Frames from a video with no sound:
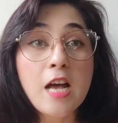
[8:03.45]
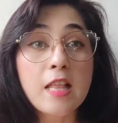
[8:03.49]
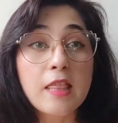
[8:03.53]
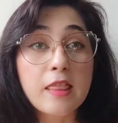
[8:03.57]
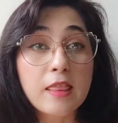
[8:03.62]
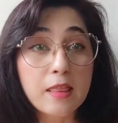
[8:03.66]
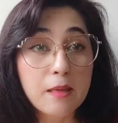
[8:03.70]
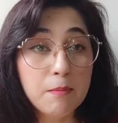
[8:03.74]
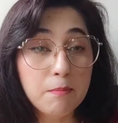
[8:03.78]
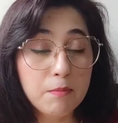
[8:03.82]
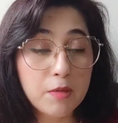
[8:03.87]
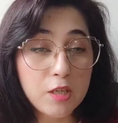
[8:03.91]

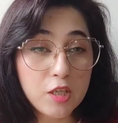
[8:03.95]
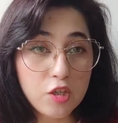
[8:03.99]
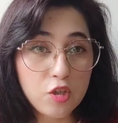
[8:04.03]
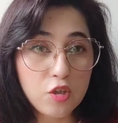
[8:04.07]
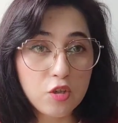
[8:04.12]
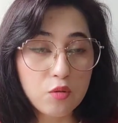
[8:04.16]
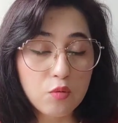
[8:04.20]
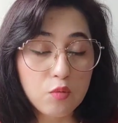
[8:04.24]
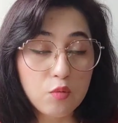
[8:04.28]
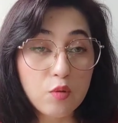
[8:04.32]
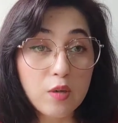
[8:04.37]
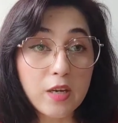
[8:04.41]
Number
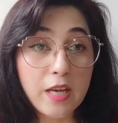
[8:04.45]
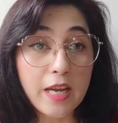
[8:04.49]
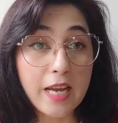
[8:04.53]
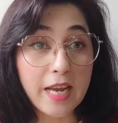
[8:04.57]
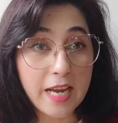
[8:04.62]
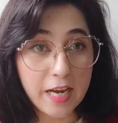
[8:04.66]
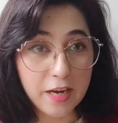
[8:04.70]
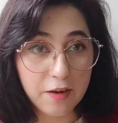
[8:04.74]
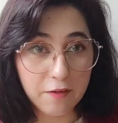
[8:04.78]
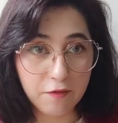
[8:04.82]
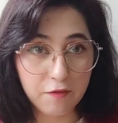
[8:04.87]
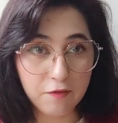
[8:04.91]
two,
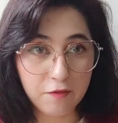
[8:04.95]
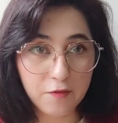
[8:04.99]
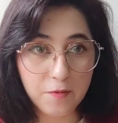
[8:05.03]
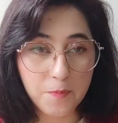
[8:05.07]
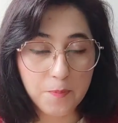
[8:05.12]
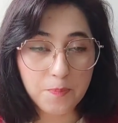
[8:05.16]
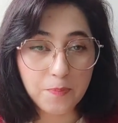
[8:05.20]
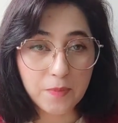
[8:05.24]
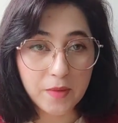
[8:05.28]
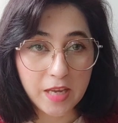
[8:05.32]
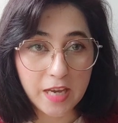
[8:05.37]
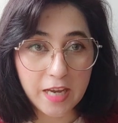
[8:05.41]
if
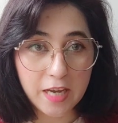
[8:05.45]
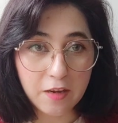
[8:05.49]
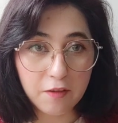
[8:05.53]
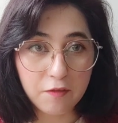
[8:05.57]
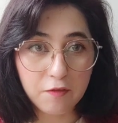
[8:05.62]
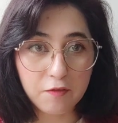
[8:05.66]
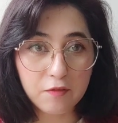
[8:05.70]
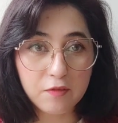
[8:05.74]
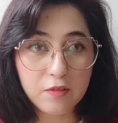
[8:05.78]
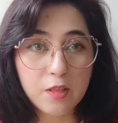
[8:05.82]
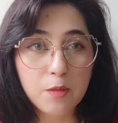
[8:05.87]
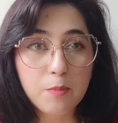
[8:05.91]

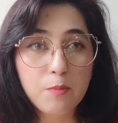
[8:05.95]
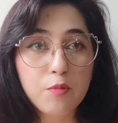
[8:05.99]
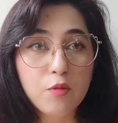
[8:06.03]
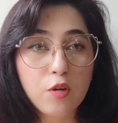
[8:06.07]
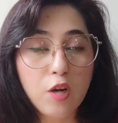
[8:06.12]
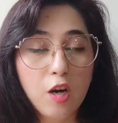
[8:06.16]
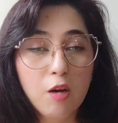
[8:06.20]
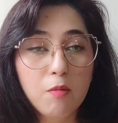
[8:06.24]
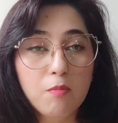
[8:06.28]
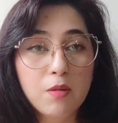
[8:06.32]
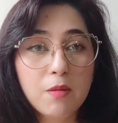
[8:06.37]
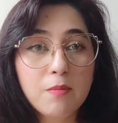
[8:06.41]
the
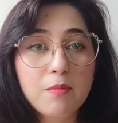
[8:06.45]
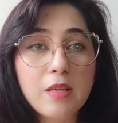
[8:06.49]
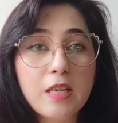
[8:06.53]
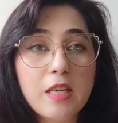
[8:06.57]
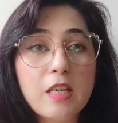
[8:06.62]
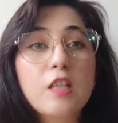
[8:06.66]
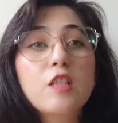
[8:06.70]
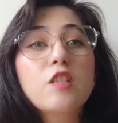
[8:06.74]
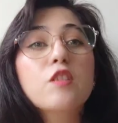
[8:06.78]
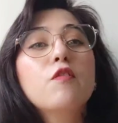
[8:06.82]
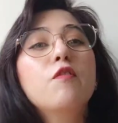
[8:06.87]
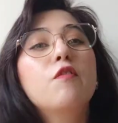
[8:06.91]
problem
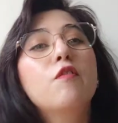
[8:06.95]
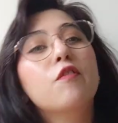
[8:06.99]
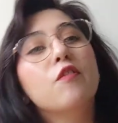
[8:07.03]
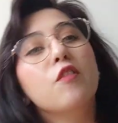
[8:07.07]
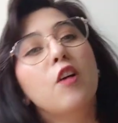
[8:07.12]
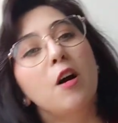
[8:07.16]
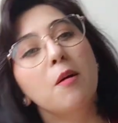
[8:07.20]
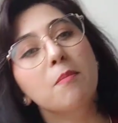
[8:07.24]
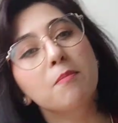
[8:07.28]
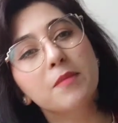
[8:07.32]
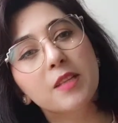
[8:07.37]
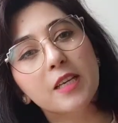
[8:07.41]
is
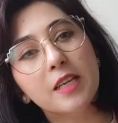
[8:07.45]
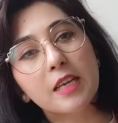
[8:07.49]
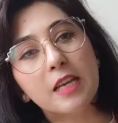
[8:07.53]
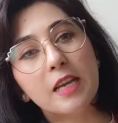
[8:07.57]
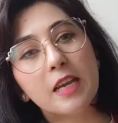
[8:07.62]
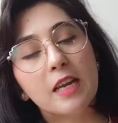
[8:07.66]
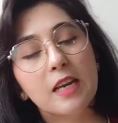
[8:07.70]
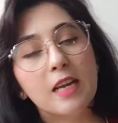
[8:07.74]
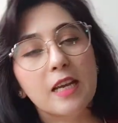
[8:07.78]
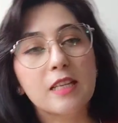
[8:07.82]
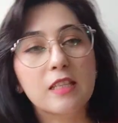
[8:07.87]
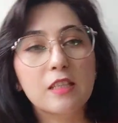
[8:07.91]
from the
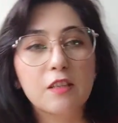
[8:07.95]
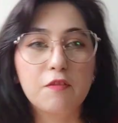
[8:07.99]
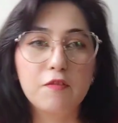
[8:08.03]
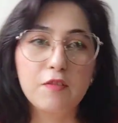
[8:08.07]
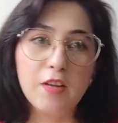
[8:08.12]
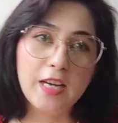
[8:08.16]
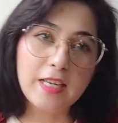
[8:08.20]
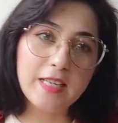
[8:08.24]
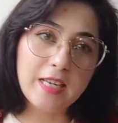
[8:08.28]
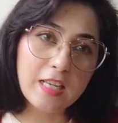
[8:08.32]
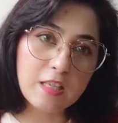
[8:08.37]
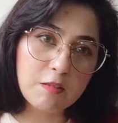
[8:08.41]
airline, the
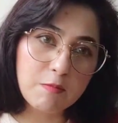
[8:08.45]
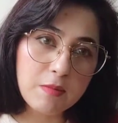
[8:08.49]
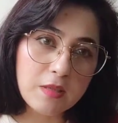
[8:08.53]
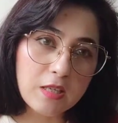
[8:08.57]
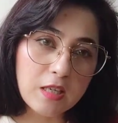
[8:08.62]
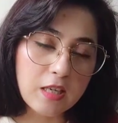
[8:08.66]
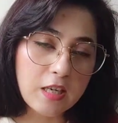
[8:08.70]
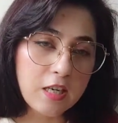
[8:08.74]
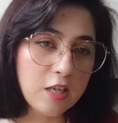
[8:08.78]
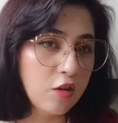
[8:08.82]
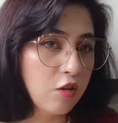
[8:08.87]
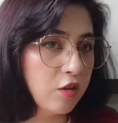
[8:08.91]
flight has been
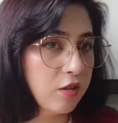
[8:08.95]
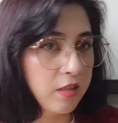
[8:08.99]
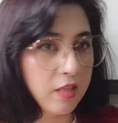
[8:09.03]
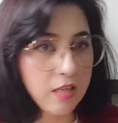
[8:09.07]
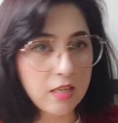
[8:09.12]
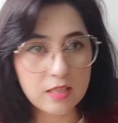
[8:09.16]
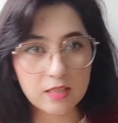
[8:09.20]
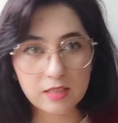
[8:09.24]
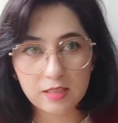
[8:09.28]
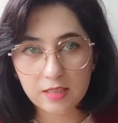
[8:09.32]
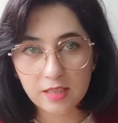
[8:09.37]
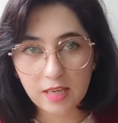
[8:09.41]
delayed or
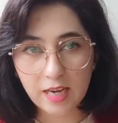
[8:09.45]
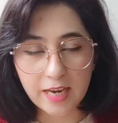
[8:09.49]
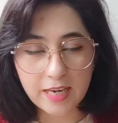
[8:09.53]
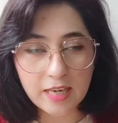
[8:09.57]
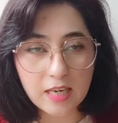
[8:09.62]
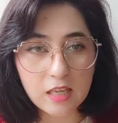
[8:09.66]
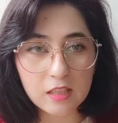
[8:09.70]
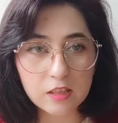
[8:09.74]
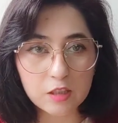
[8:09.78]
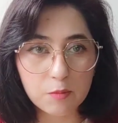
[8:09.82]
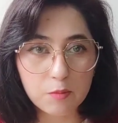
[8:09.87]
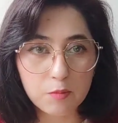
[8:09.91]
there's any
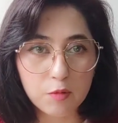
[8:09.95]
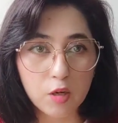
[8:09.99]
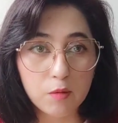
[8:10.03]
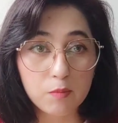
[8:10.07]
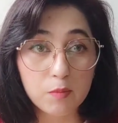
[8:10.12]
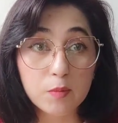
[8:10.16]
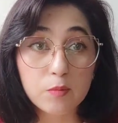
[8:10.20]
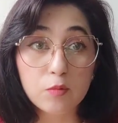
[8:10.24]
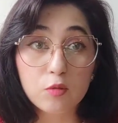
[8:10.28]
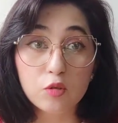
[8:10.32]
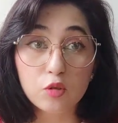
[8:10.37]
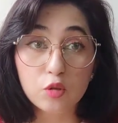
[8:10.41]
other
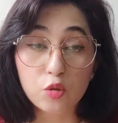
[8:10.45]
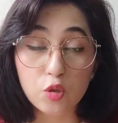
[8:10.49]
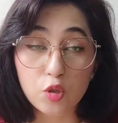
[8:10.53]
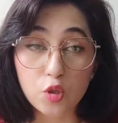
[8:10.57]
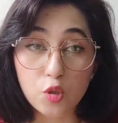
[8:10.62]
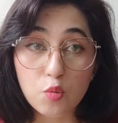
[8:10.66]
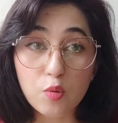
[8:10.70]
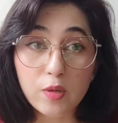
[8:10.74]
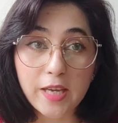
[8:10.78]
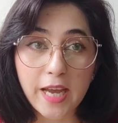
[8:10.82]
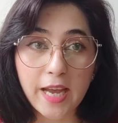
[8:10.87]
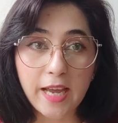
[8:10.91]
problem, so
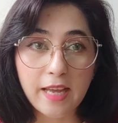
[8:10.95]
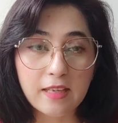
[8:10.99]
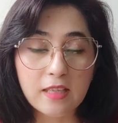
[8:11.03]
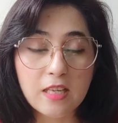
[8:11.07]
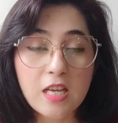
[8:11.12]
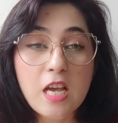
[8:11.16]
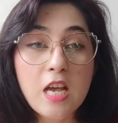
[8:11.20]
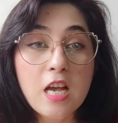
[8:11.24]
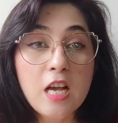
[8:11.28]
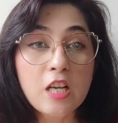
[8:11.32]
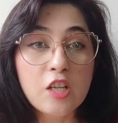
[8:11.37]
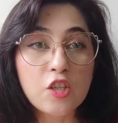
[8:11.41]
you can
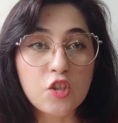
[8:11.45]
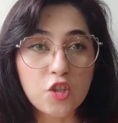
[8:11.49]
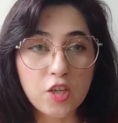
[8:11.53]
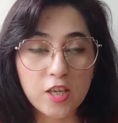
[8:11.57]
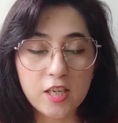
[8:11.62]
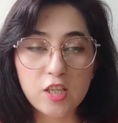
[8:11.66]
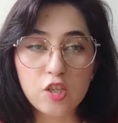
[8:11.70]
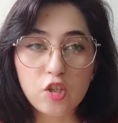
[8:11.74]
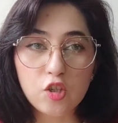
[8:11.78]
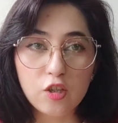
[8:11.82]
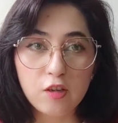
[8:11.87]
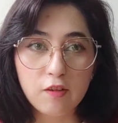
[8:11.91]

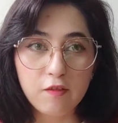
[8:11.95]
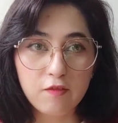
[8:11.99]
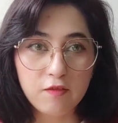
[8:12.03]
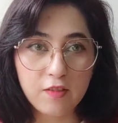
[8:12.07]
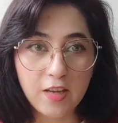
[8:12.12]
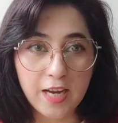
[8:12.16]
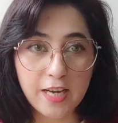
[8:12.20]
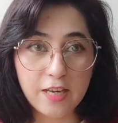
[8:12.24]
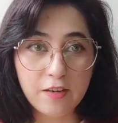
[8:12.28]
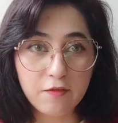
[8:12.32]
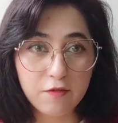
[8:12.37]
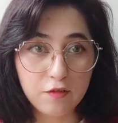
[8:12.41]
change your
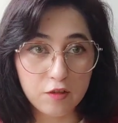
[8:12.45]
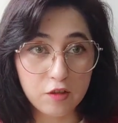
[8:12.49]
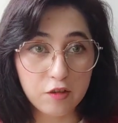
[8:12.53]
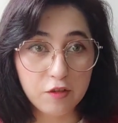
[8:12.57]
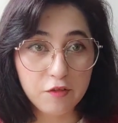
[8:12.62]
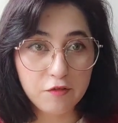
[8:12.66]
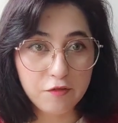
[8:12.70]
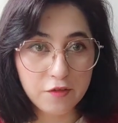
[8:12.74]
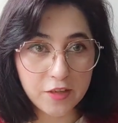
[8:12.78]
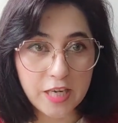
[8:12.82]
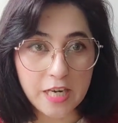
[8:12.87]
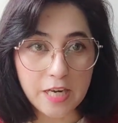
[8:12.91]
flight for
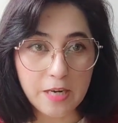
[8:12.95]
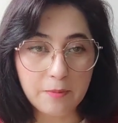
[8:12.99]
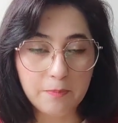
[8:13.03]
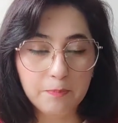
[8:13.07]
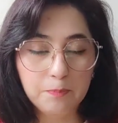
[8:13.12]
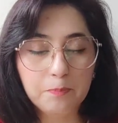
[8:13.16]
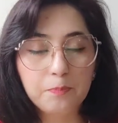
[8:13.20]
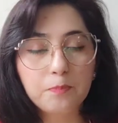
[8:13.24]
free.